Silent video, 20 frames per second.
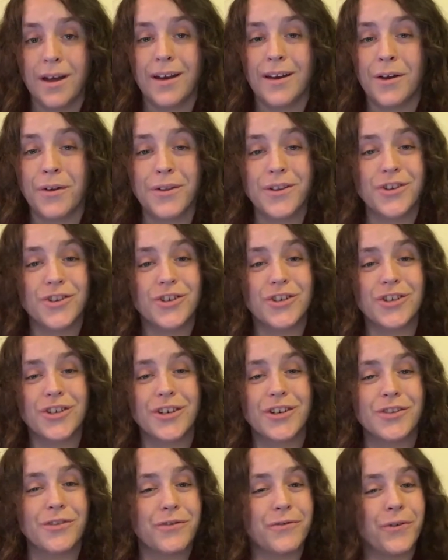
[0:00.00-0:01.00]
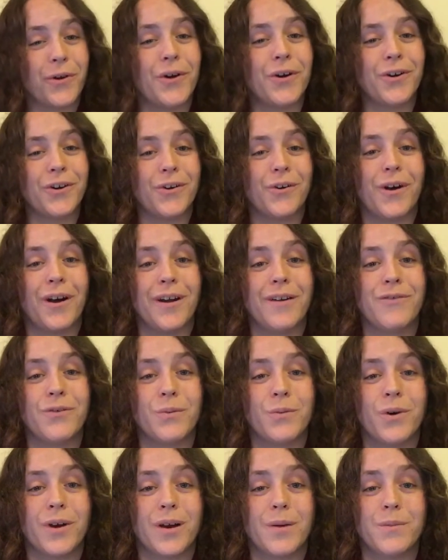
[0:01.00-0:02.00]
Now, this is just such a far cry
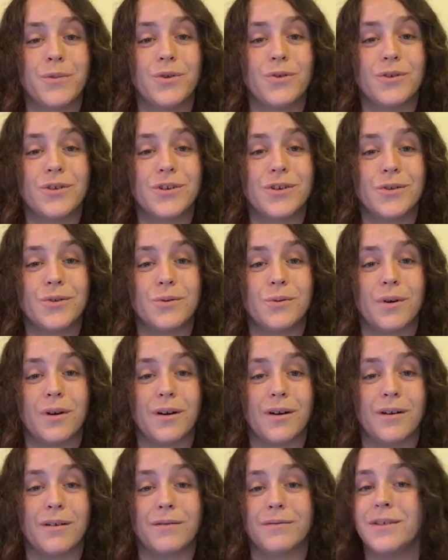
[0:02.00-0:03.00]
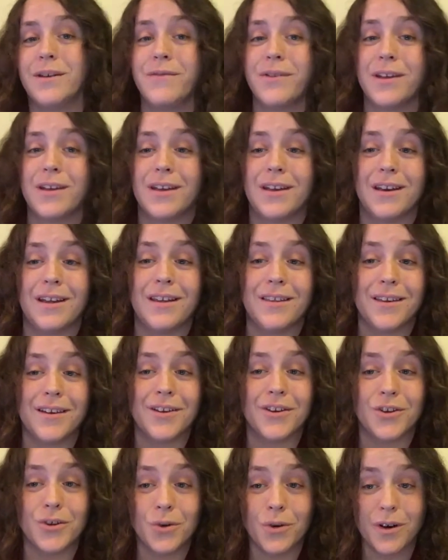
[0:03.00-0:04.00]
from what I'm used to living in
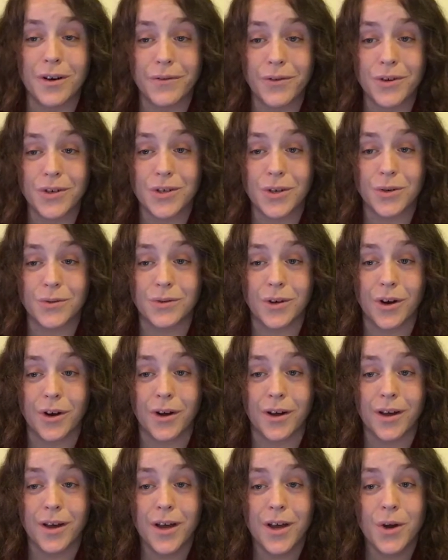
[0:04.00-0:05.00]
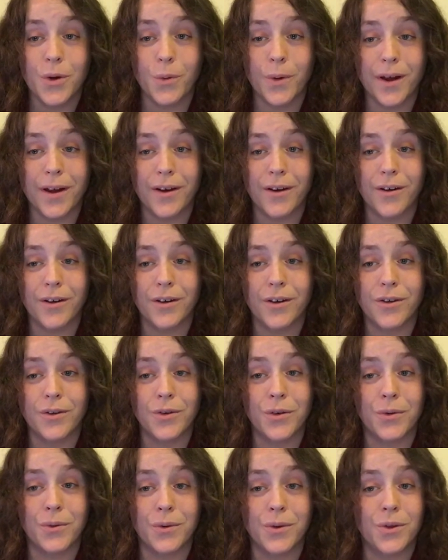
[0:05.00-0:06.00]
Ithaca, New York for so long, where,
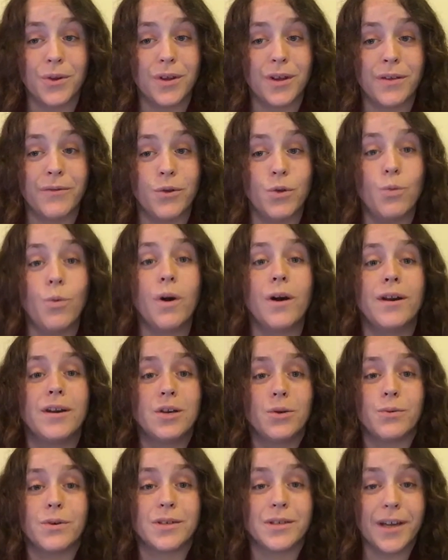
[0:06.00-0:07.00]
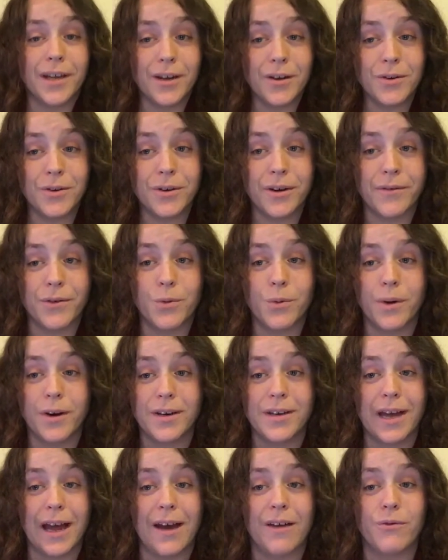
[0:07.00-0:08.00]
if you wanted to recycle, if you
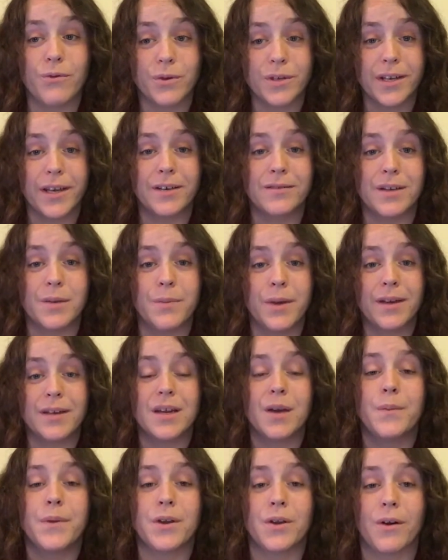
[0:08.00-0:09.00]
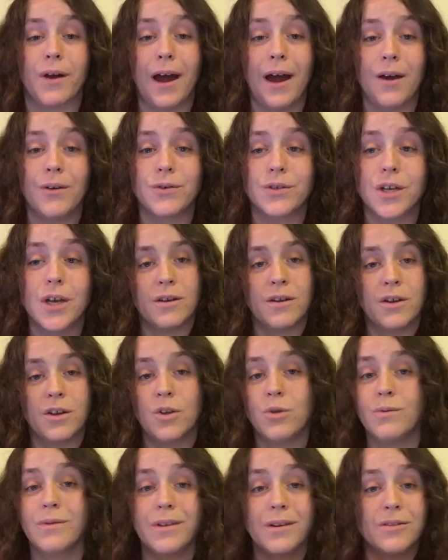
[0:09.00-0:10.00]
wanted to have recycling picked up at your house,
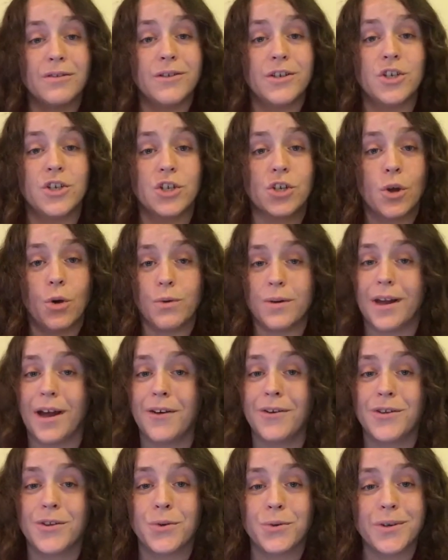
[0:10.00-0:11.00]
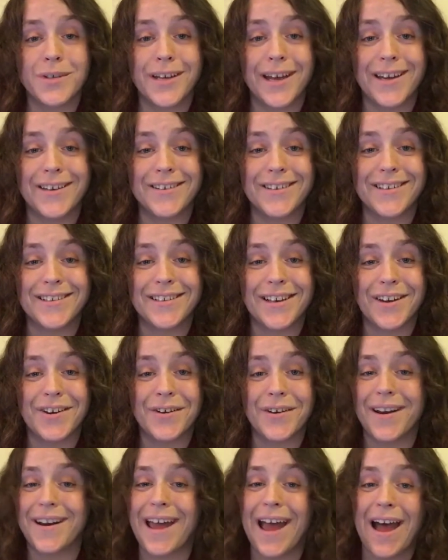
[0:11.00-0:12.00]
you literally just go down to the recycling
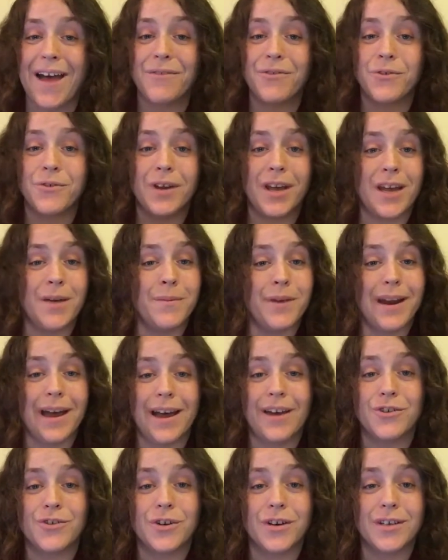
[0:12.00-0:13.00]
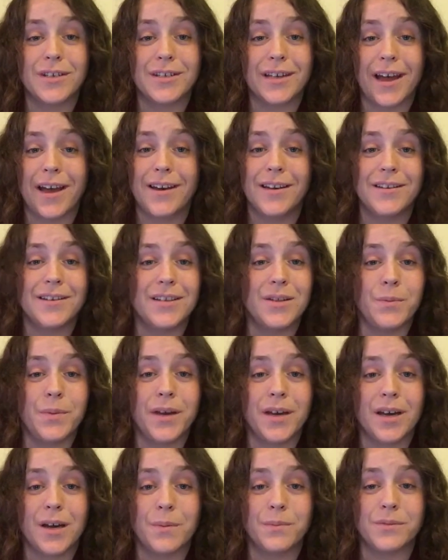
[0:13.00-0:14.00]
center and have your name and address added to the
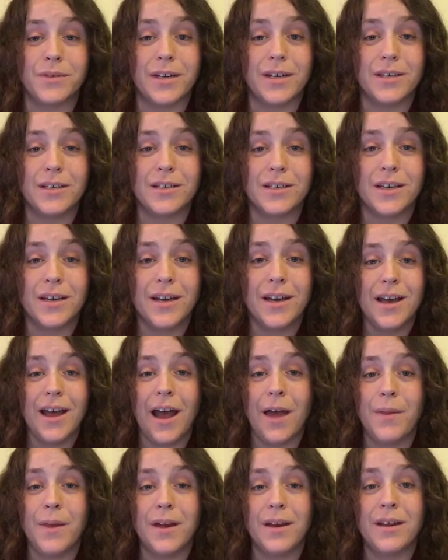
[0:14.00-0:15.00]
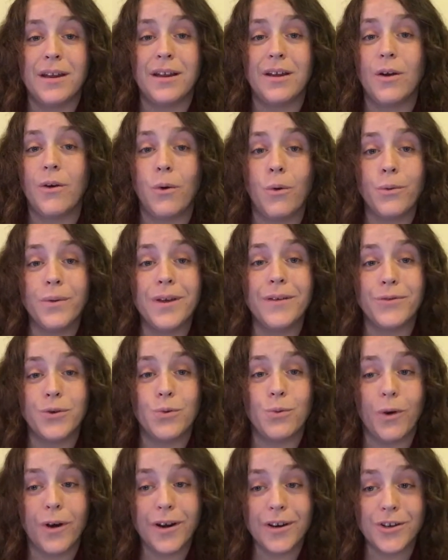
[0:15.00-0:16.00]
pickup list, and then only if
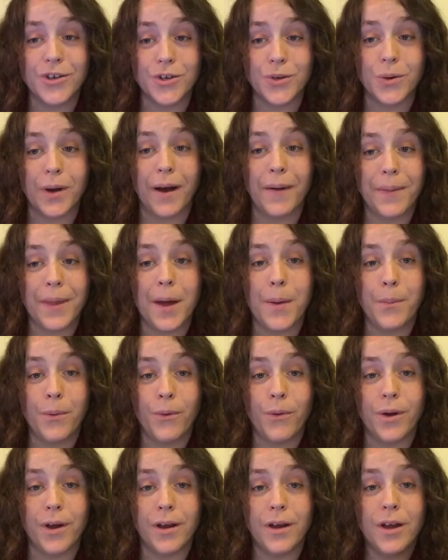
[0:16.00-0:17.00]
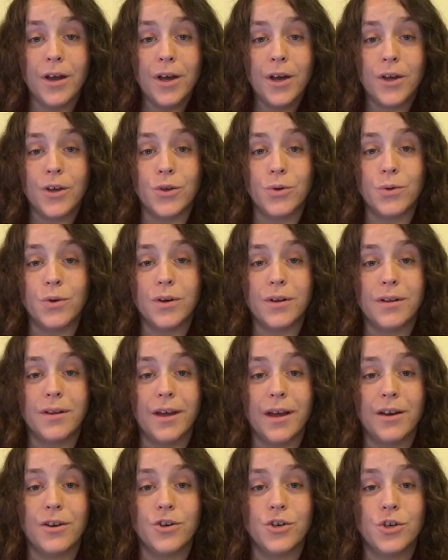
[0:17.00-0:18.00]
you wanted to, at that point, you could
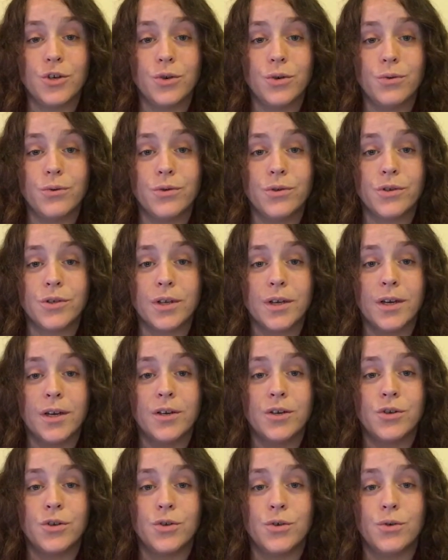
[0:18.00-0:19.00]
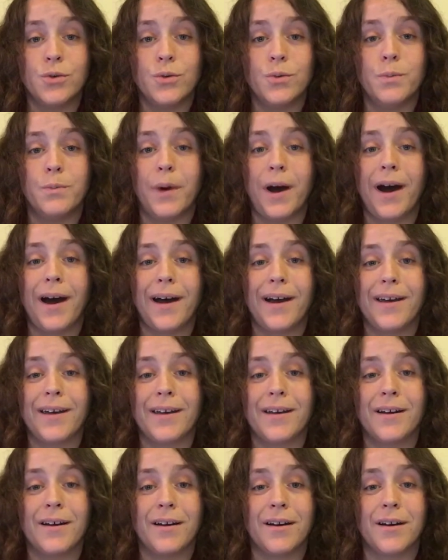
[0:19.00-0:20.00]
then choose to
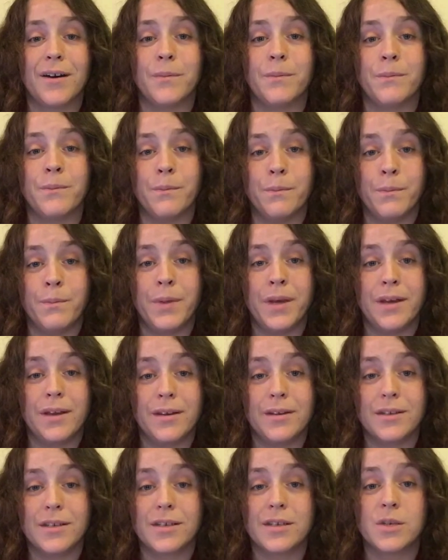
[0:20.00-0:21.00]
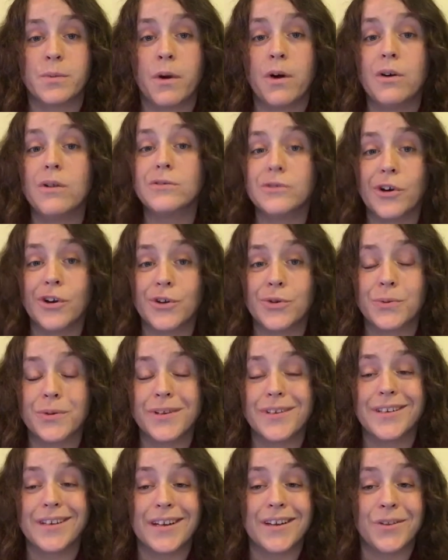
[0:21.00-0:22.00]
buy bins, small or large
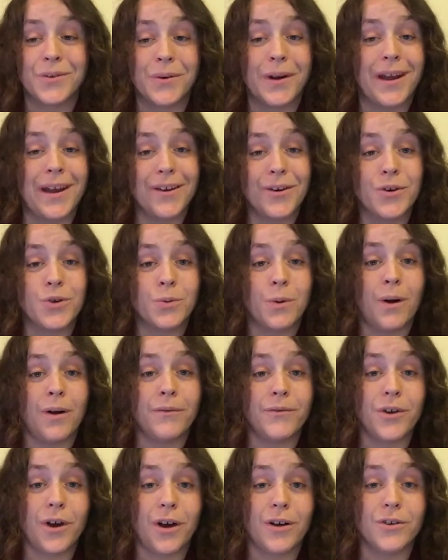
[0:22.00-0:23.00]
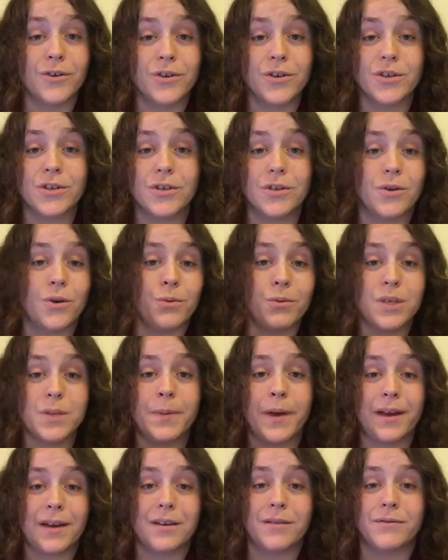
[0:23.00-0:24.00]
ones, at either $8 or $12,
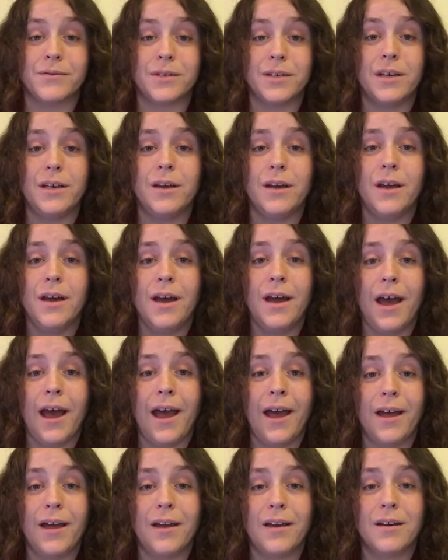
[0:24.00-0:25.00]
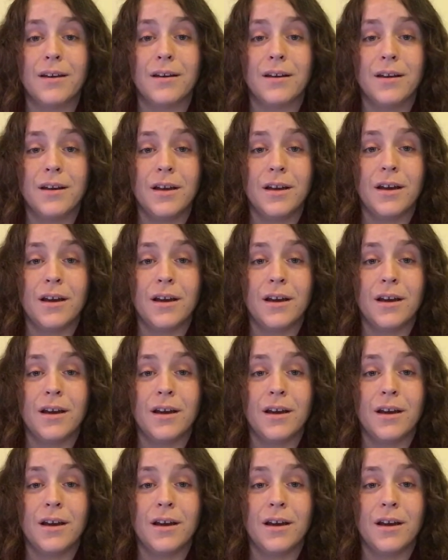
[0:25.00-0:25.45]
respectively, and